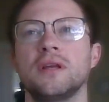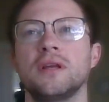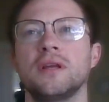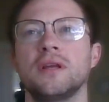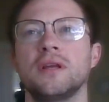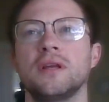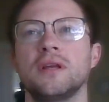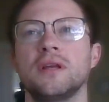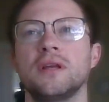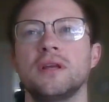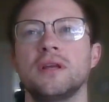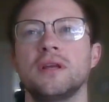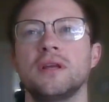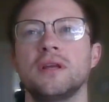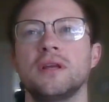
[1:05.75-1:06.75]
of this one
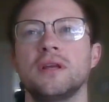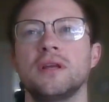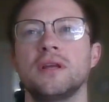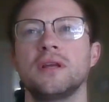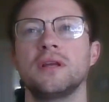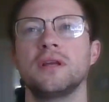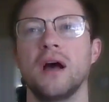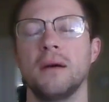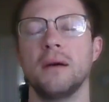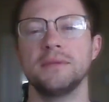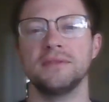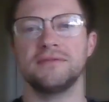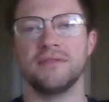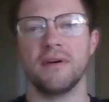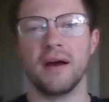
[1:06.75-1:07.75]
particular
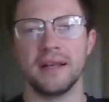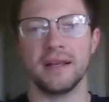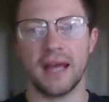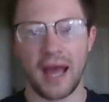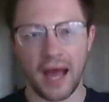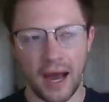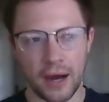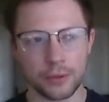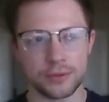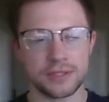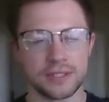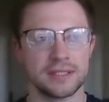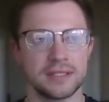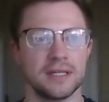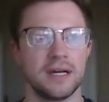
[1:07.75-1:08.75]
load, the
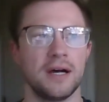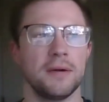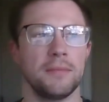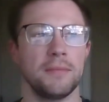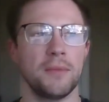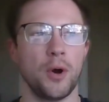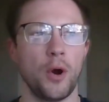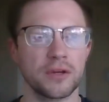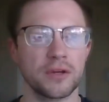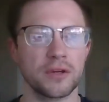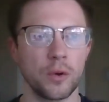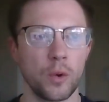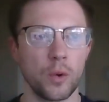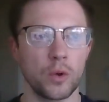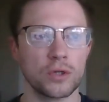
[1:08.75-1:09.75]
carrier,
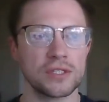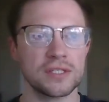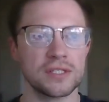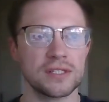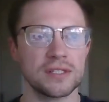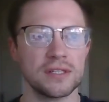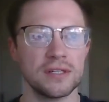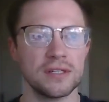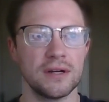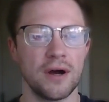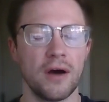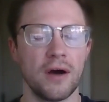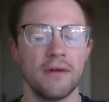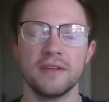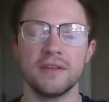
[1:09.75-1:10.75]

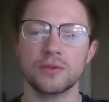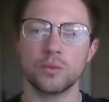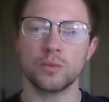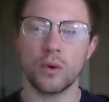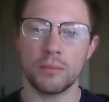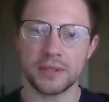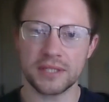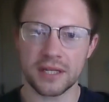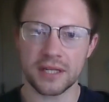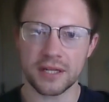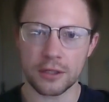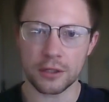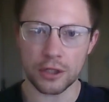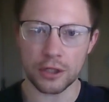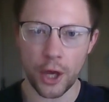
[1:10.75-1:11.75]
we
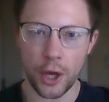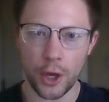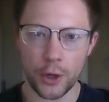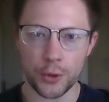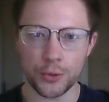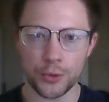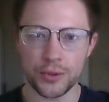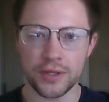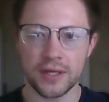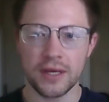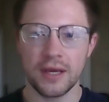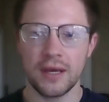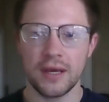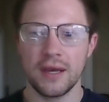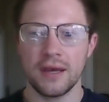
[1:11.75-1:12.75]
eventually contacted the
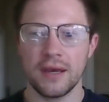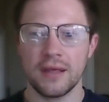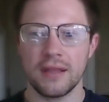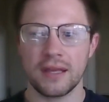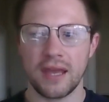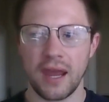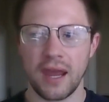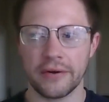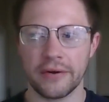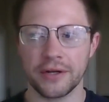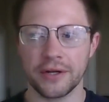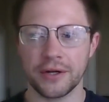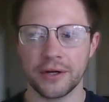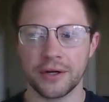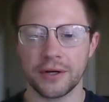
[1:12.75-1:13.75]
broker and we're like, hey,
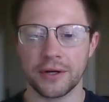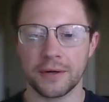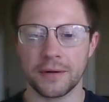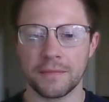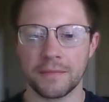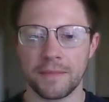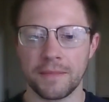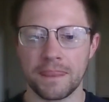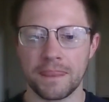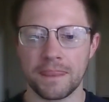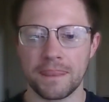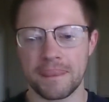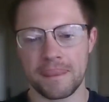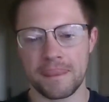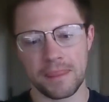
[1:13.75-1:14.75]
you
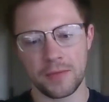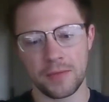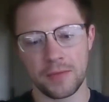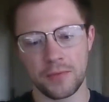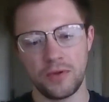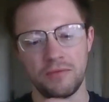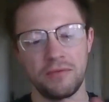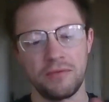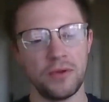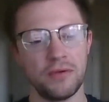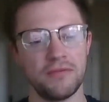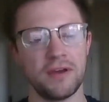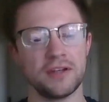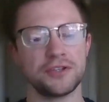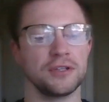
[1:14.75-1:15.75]
guys got garbage
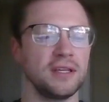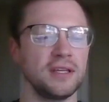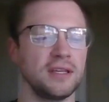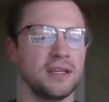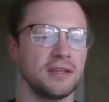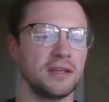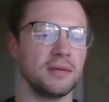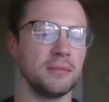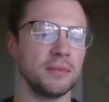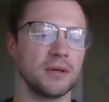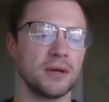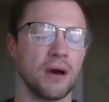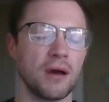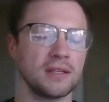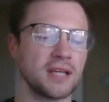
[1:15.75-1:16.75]
credit. You need to
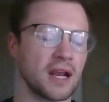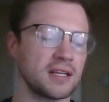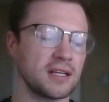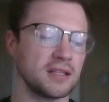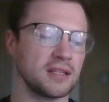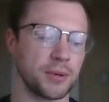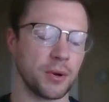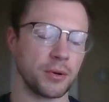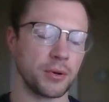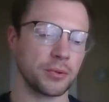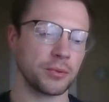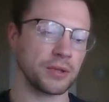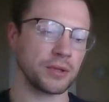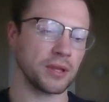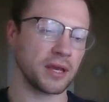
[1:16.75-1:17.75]
send a check
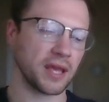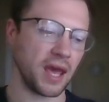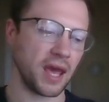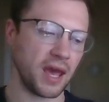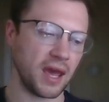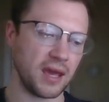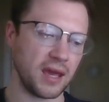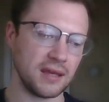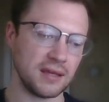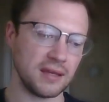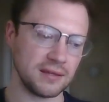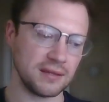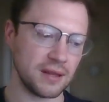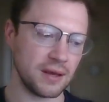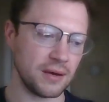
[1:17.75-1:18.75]
in the mail in
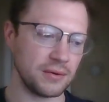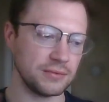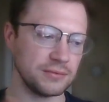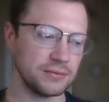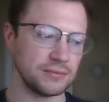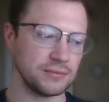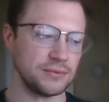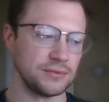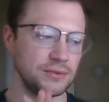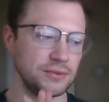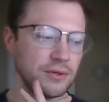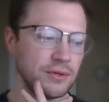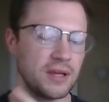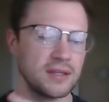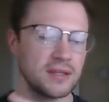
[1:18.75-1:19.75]
30 days and
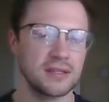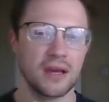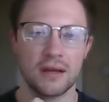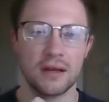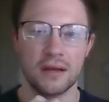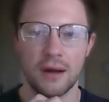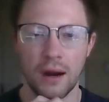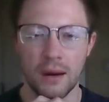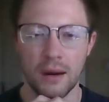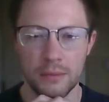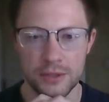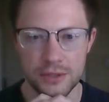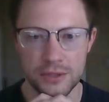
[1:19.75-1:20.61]
mail it to the carrier.